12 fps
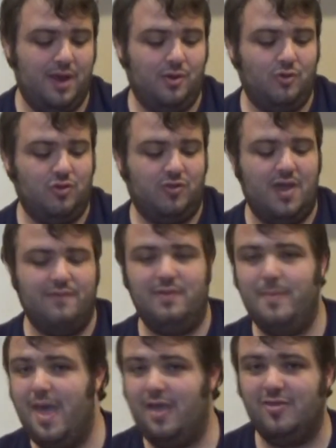I don't just have
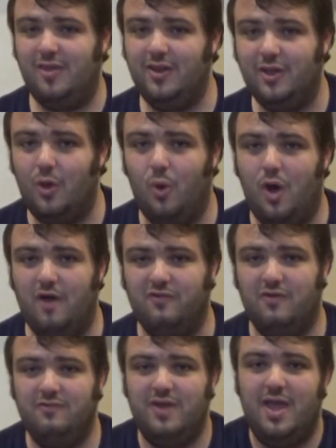the magazine to go
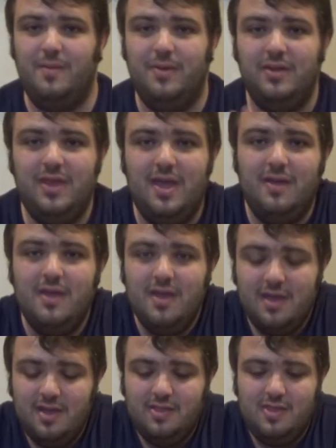off of now, but yeah.
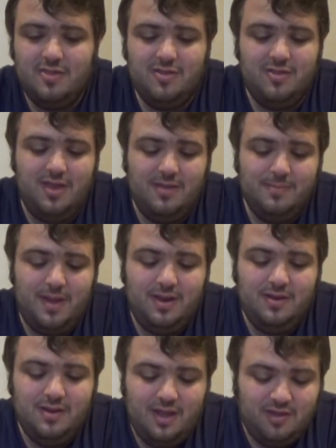This is it,
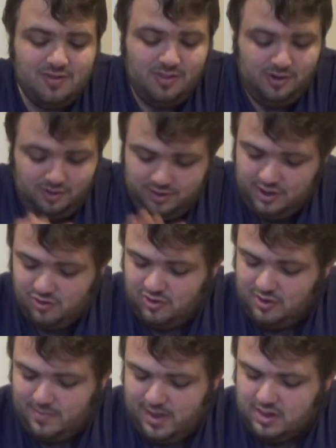my nice little
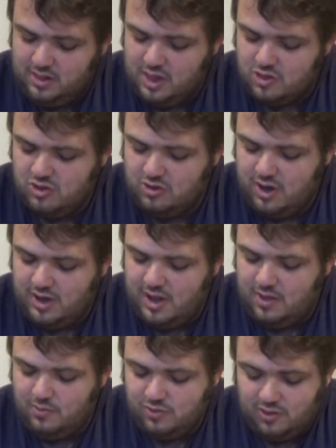addition to my collection right
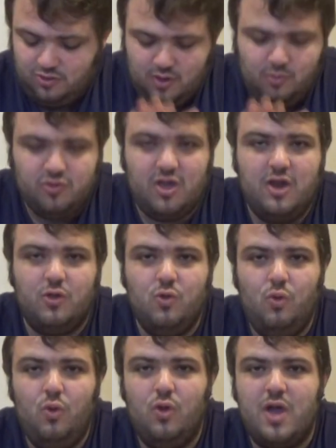now, which I thought was kind of
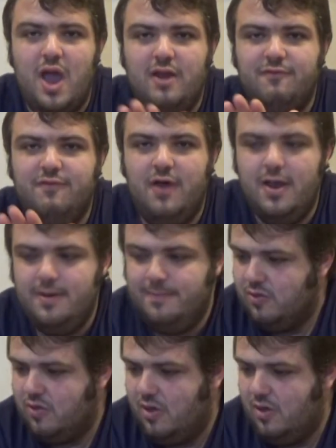cool, kind of
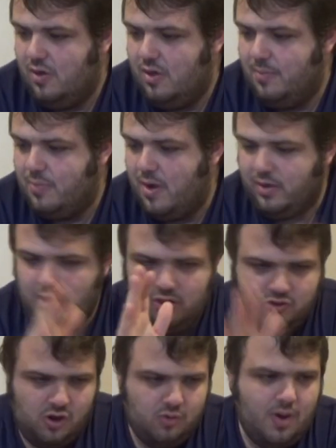fun. So I'm probably
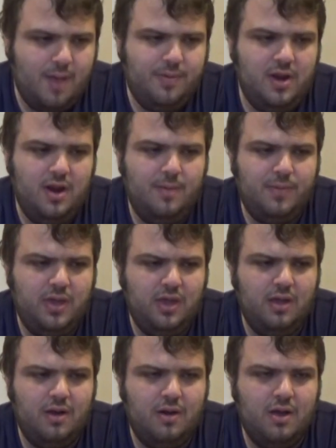going to start wrapping it up
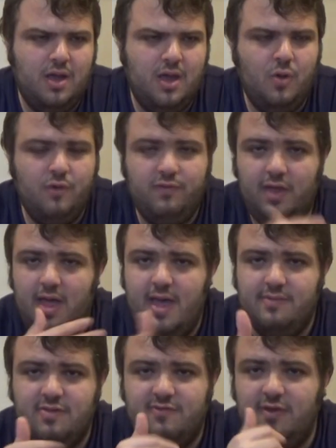here. Hopefully I'll
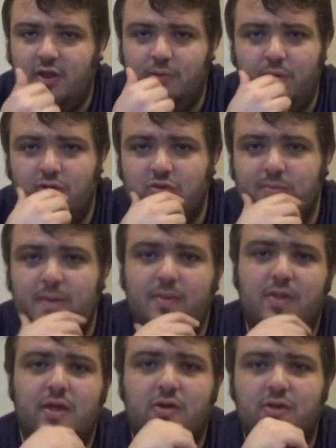have this video posted
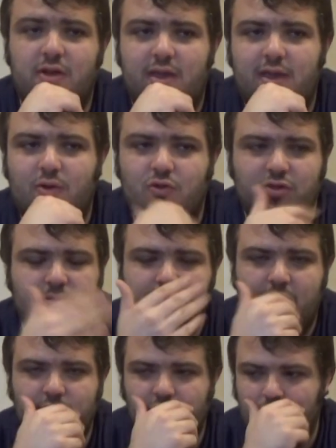maybe later today or
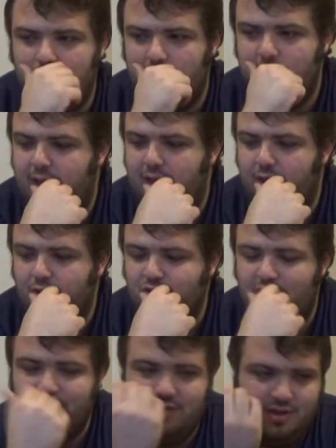sometime this week. I
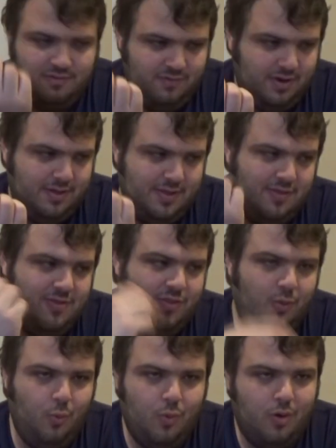also have another video that's
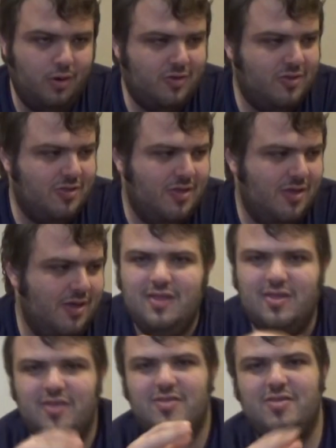in the works.
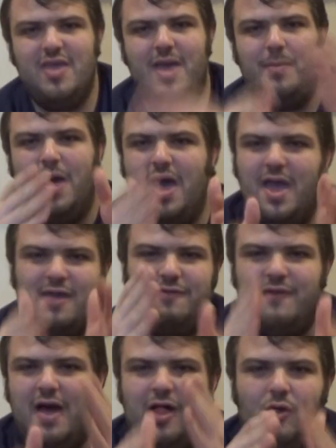It's a semi
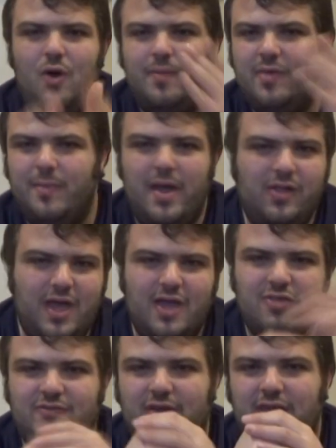follow-up to my
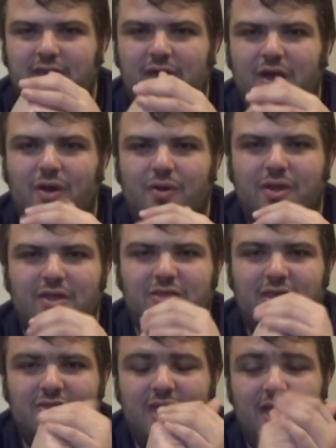last video.
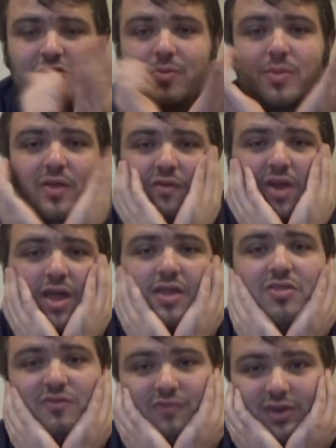It's actually, believe it or not,
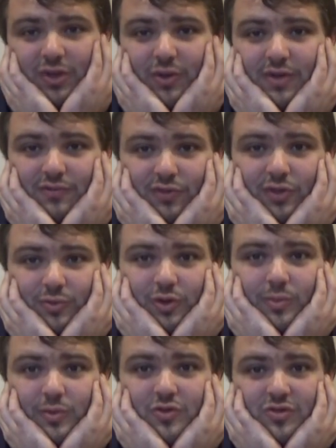it's a video I filmed
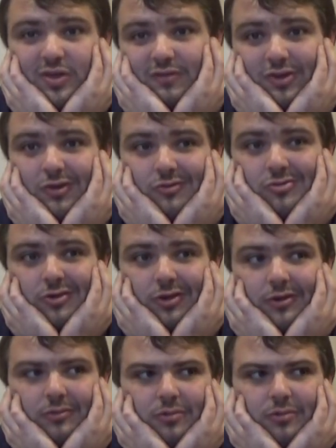almost 7 years ago.